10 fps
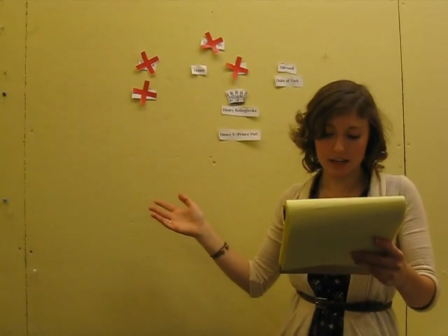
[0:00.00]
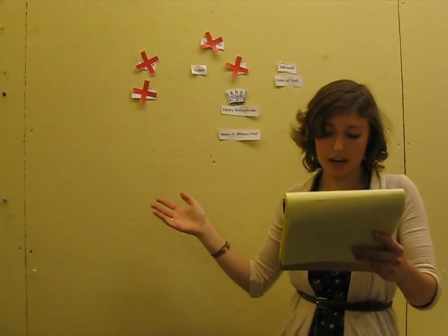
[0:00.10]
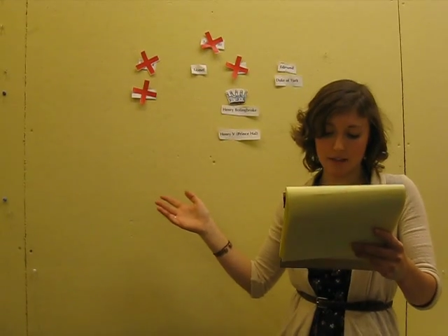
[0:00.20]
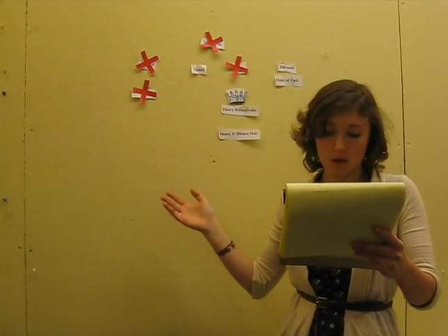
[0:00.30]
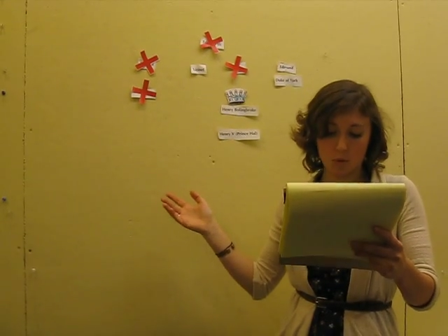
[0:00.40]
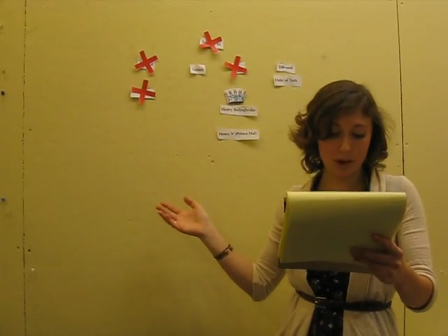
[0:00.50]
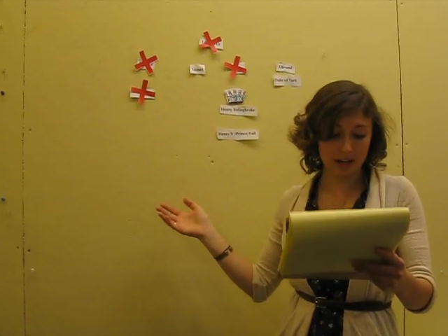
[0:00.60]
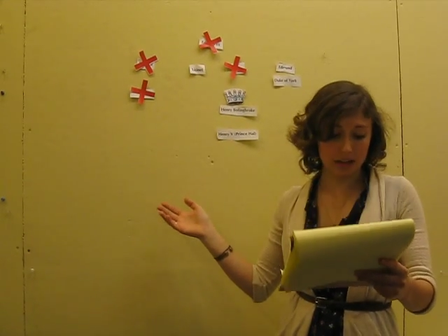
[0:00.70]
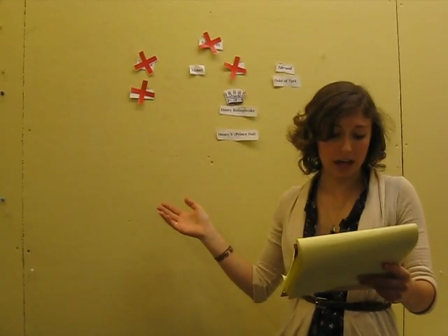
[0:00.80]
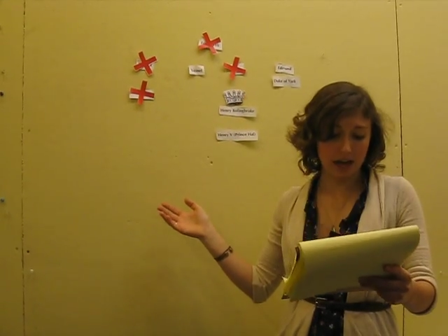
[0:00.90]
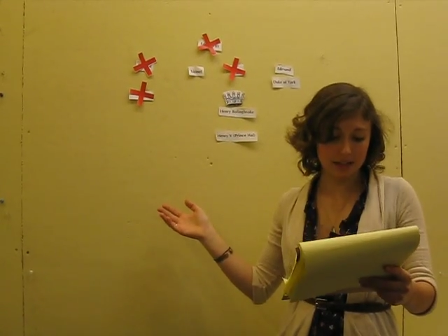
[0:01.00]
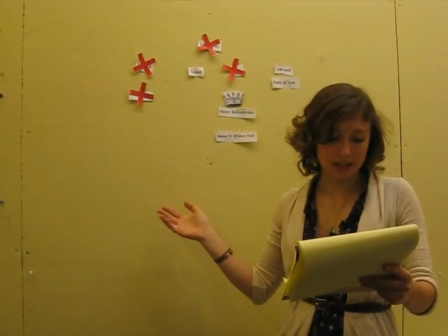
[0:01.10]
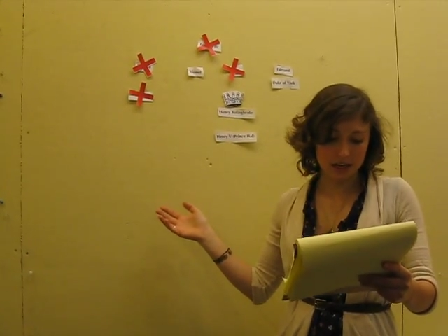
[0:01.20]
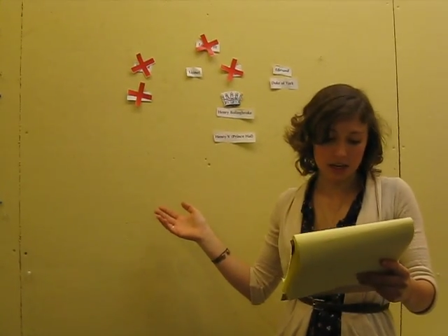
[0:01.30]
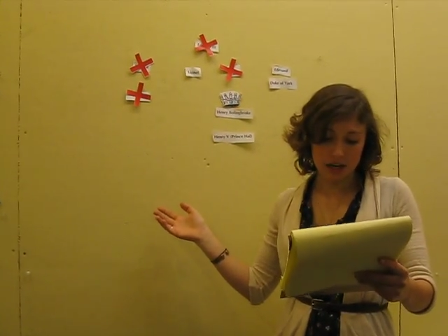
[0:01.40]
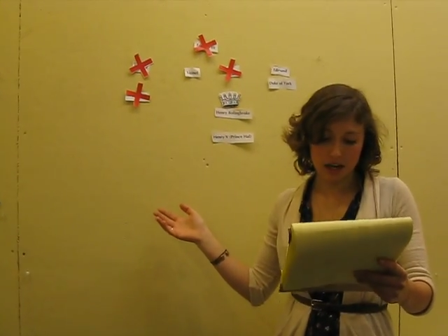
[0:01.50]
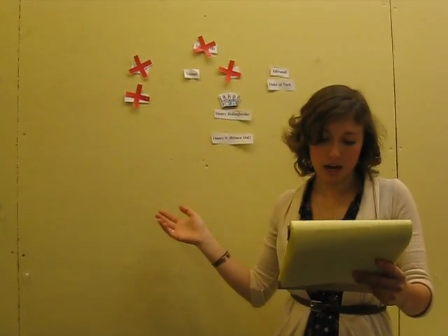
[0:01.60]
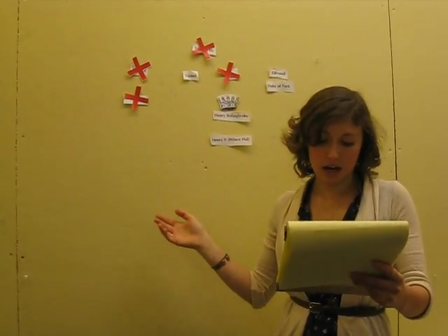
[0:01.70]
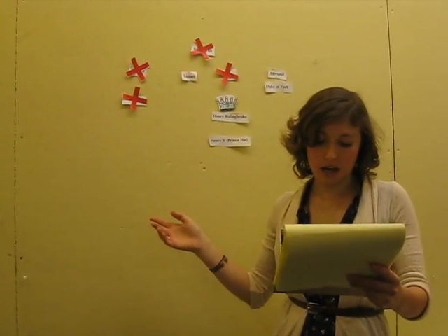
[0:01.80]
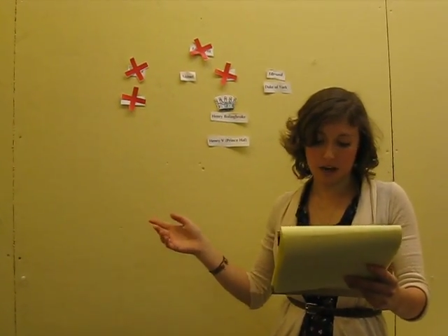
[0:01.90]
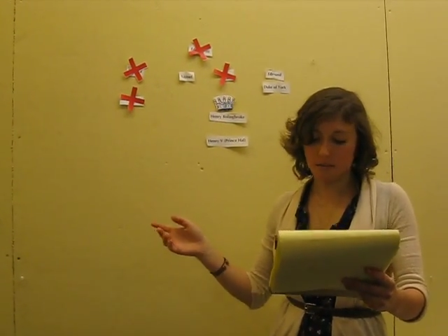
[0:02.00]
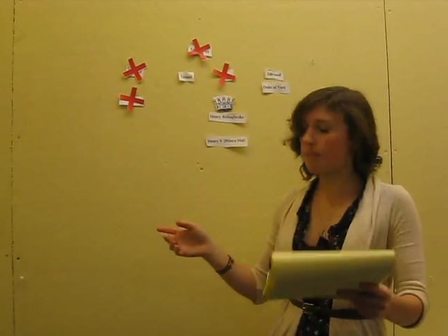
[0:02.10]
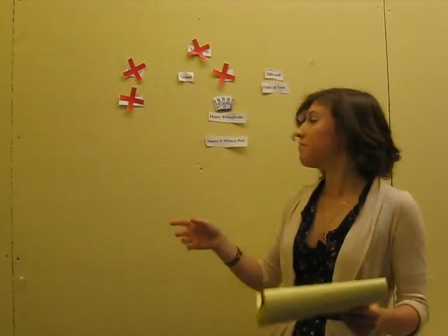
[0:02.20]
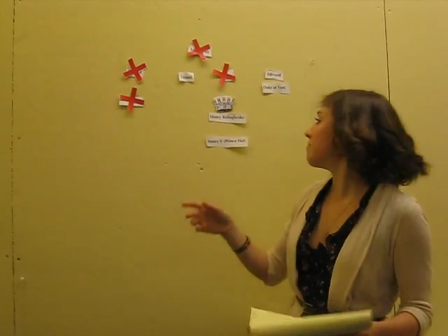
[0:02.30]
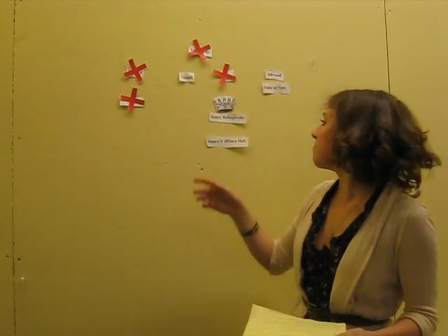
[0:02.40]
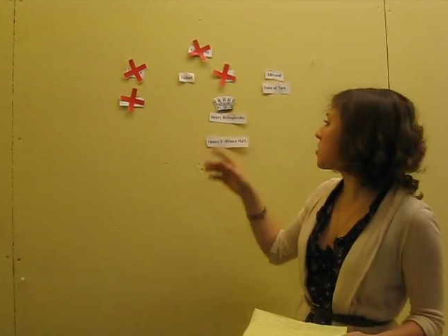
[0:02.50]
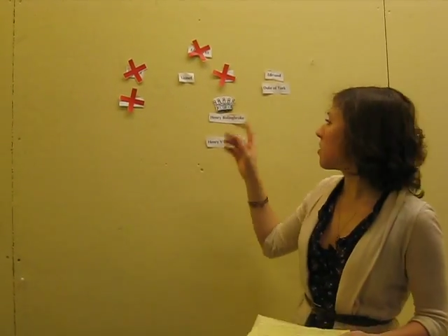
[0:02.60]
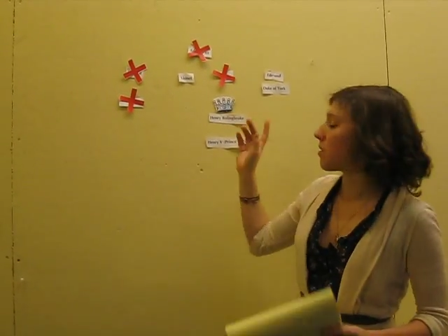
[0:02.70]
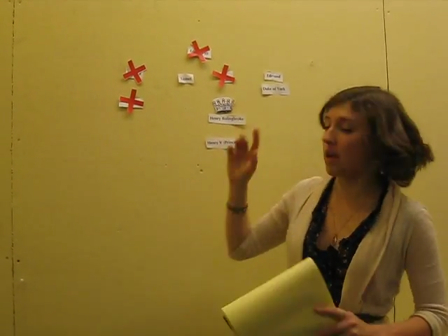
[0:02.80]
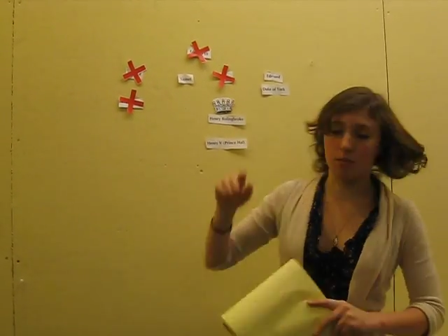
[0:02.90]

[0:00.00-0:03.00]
and they win a lot. So then